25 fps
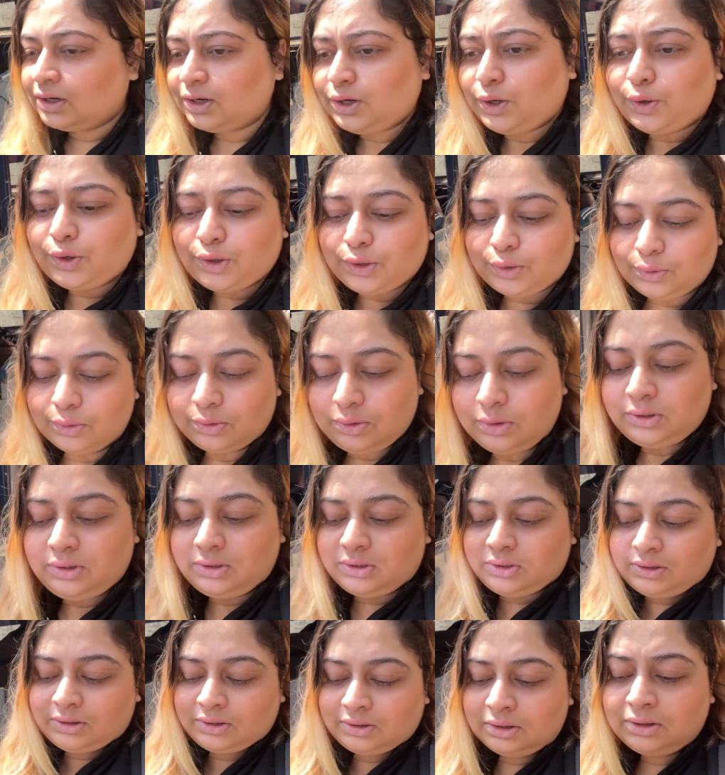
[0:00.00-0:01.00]
go to
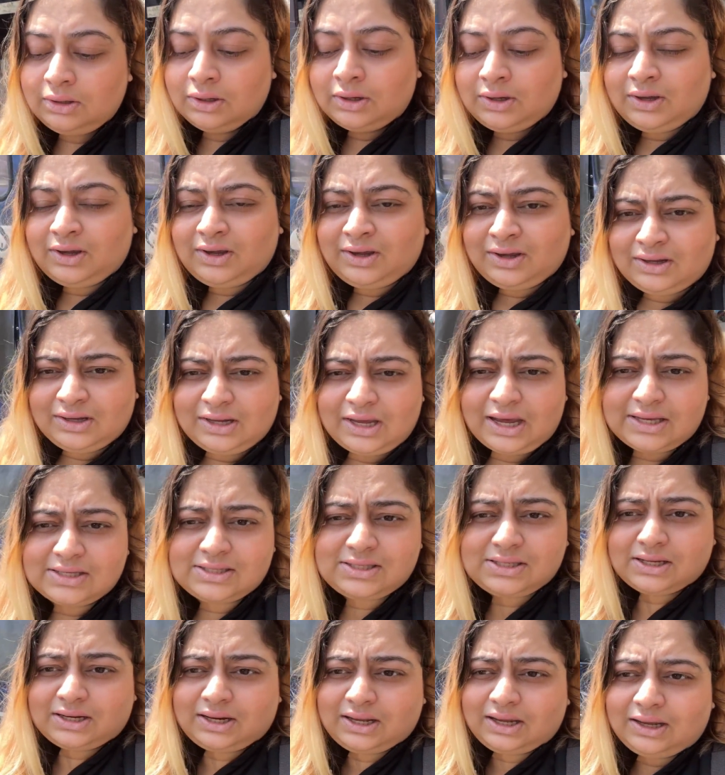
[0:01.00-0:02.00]

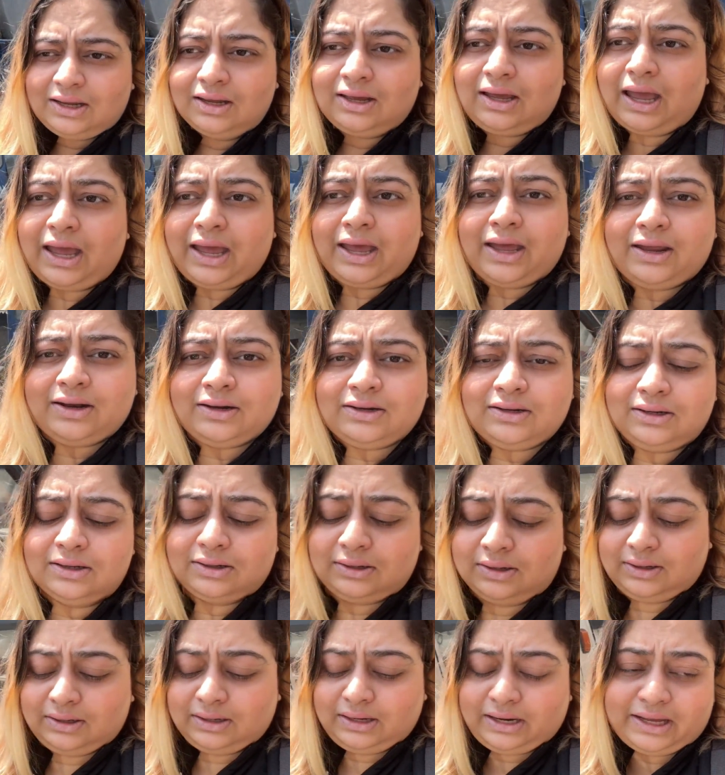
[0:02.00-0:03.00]
yesterday. And
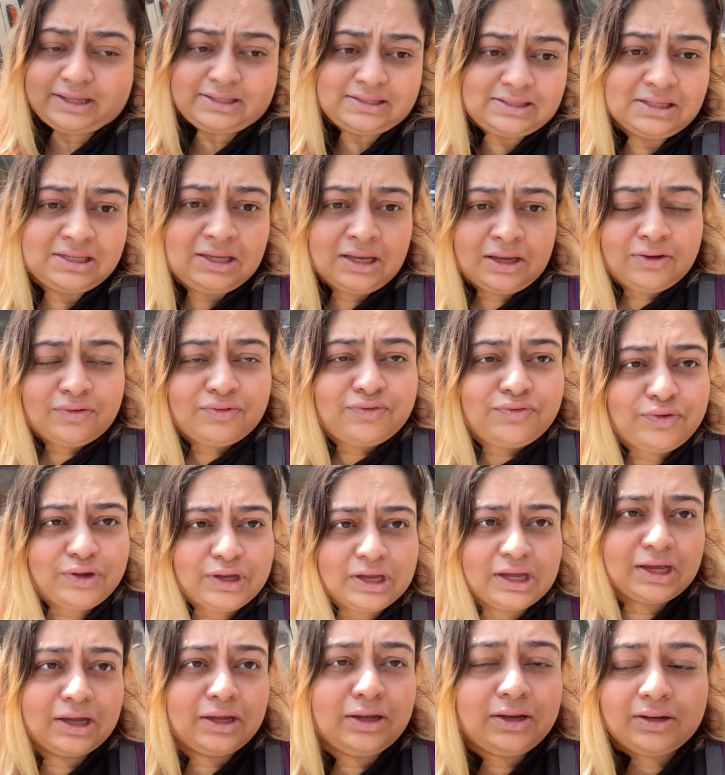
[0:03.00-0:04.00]
let's see if we
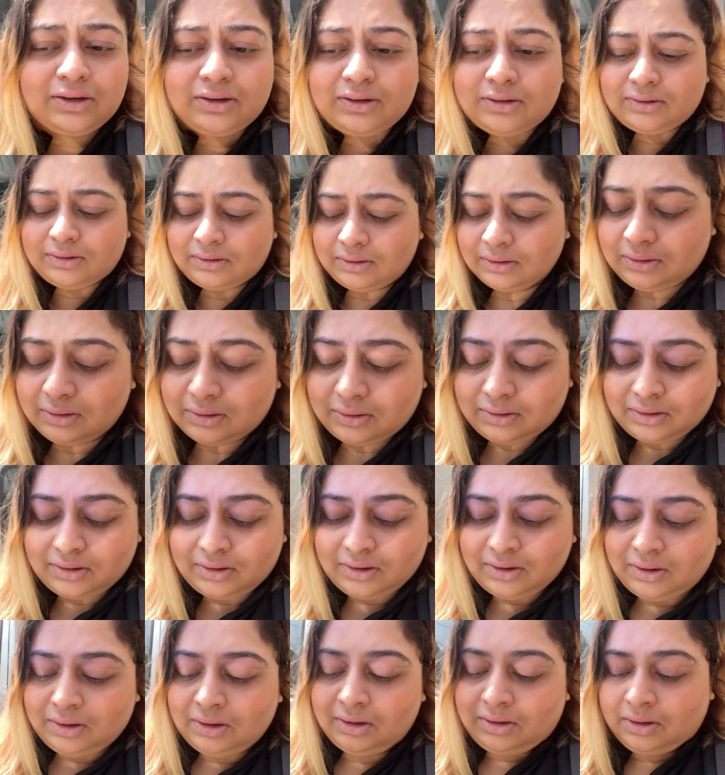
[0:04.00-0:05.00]
can
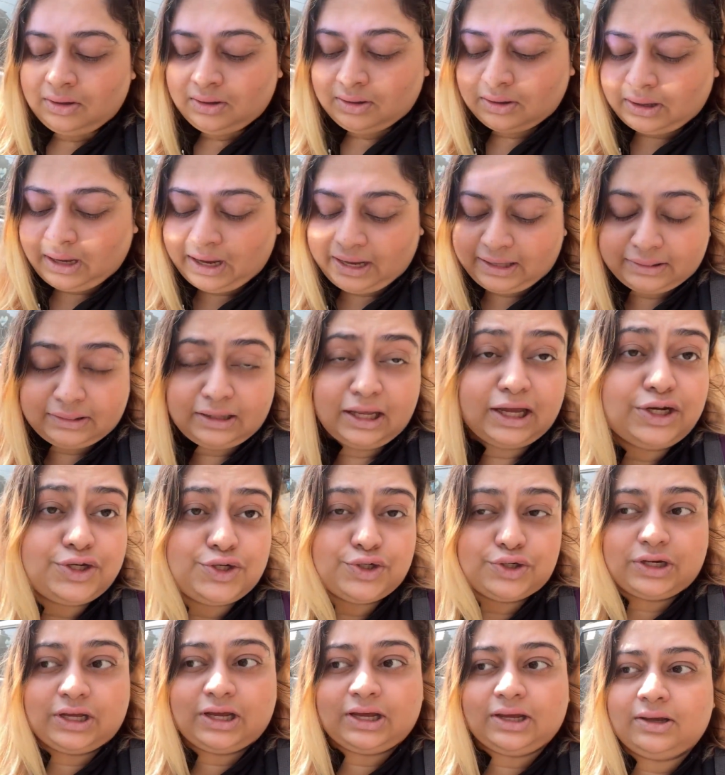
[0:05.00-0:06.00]
head there
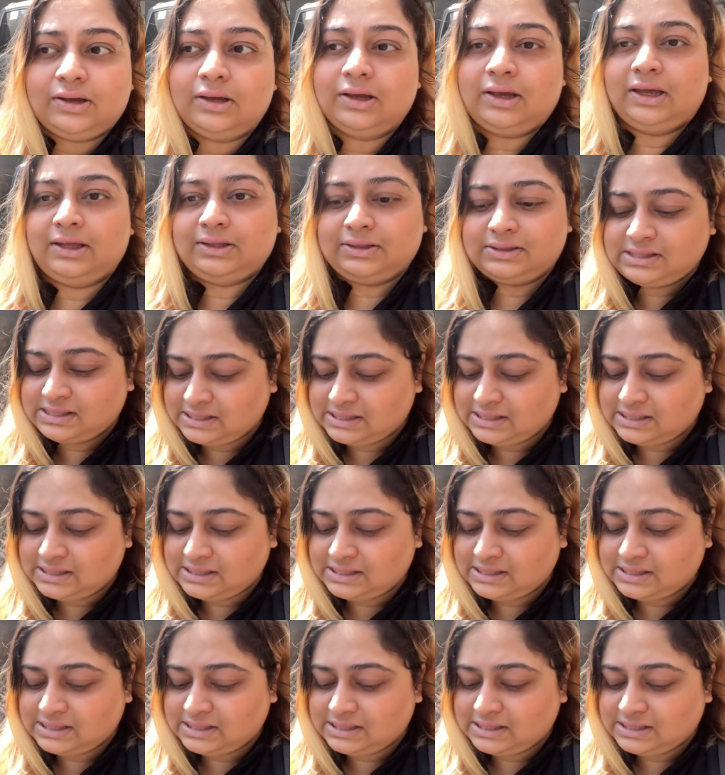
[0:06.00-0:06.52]
today and